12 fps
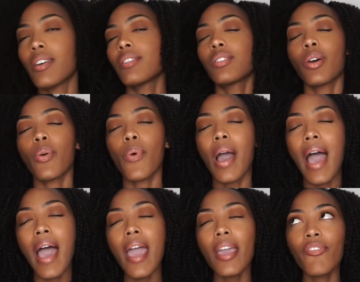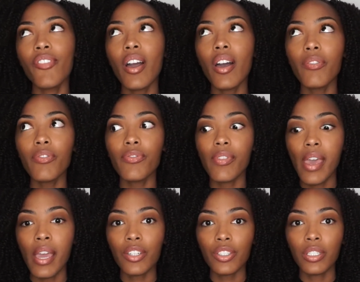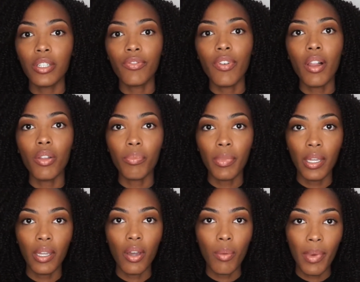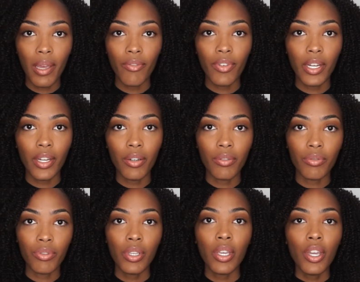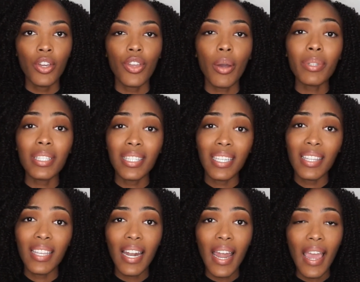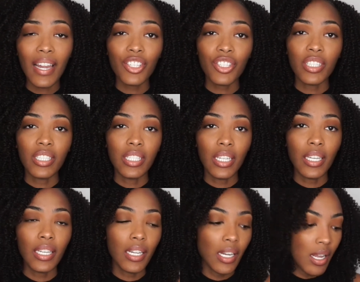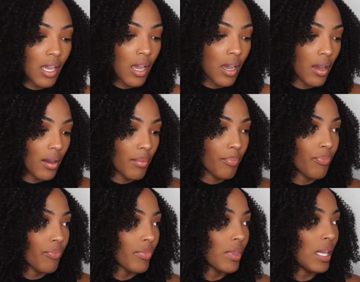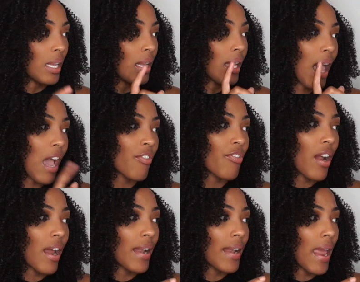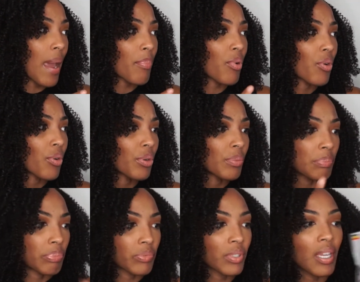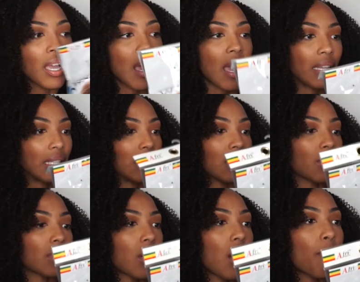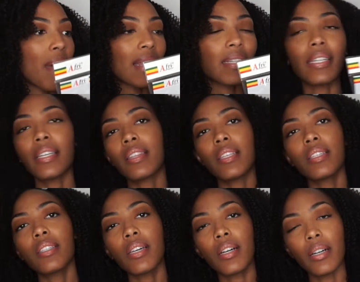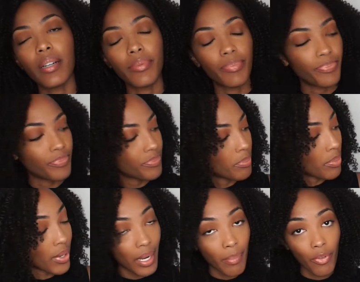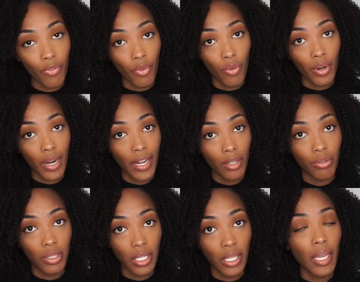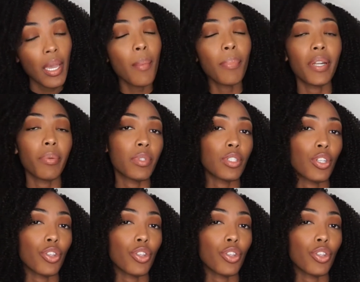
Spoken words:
so if y'all actually followed me on my videos, y'all would see that I actually did the Afri Naptural, I think that's what it's called, but I did this brand before. I used it, but it was